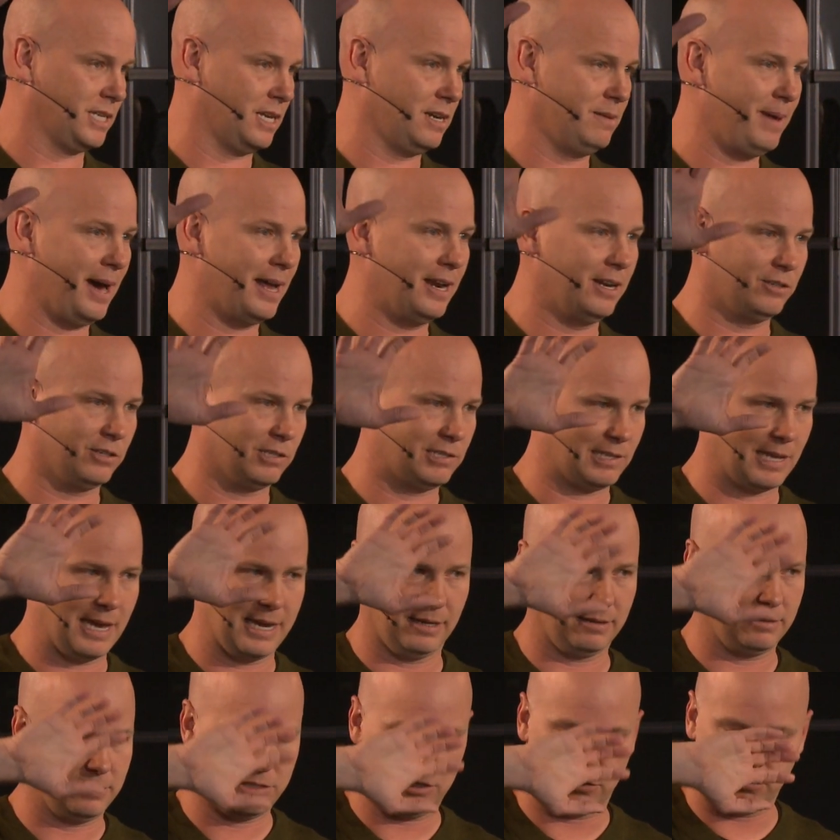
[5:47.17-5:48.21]
Anybody
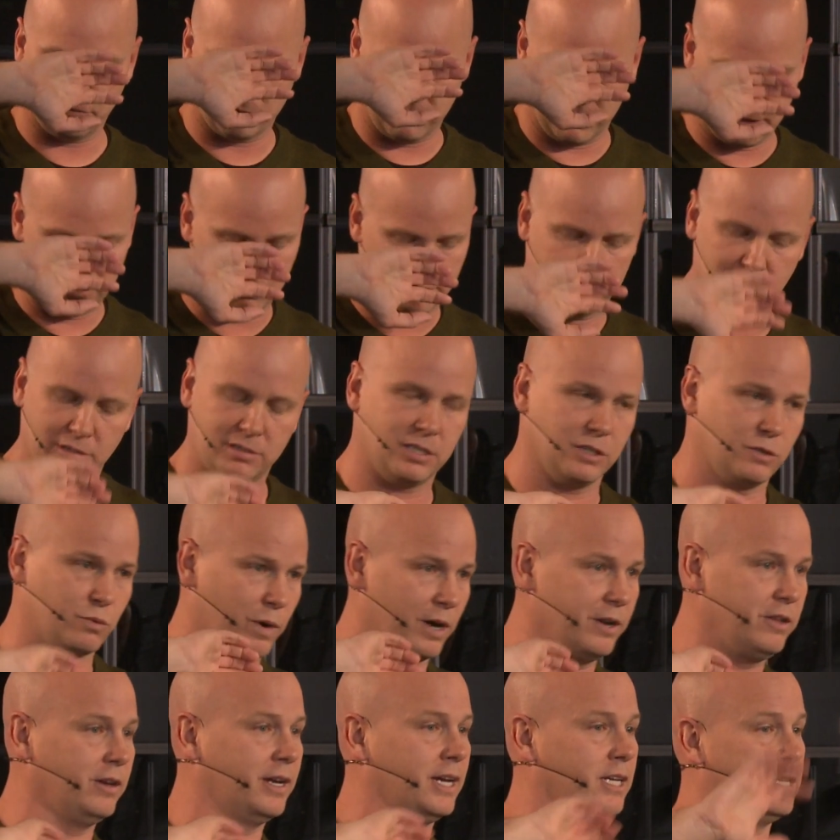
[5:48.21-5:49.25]
this is
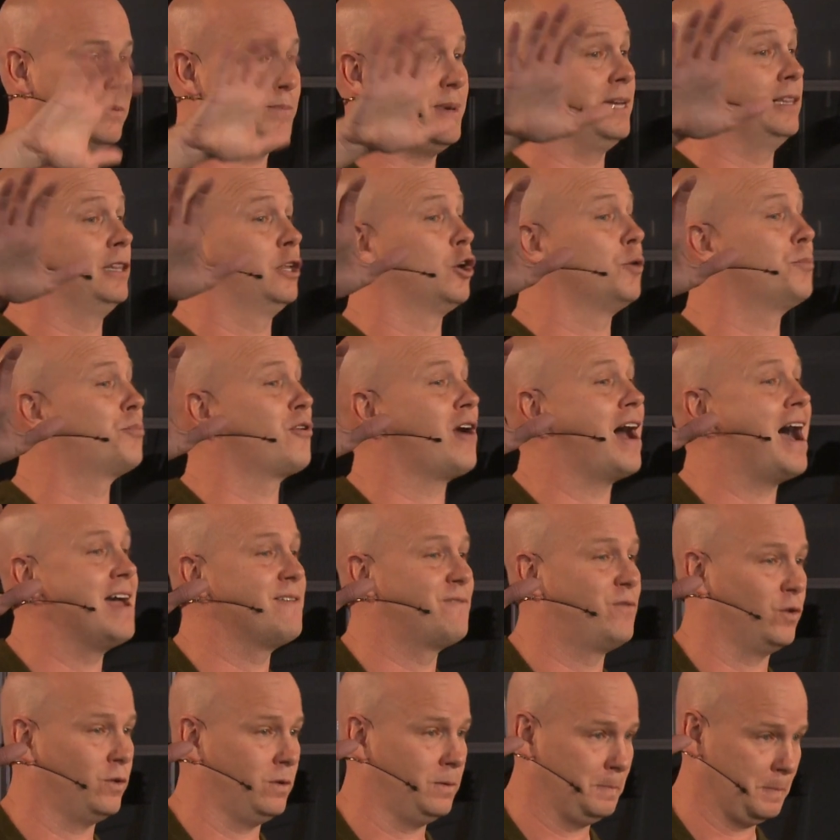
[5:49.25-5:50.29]
where you get to be a little
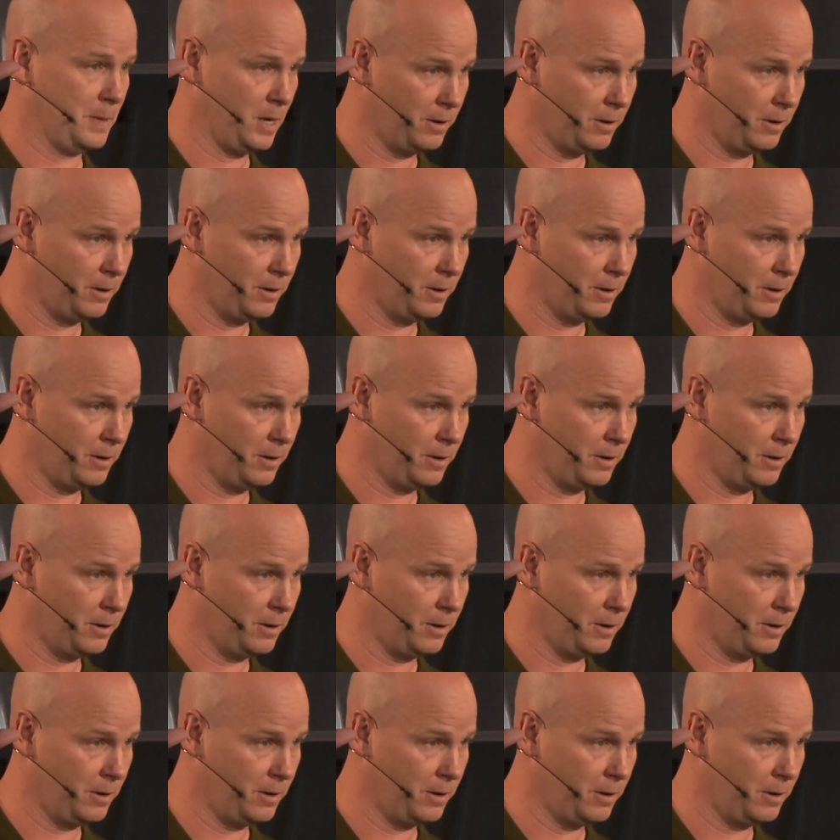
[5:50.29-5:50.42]
prideful,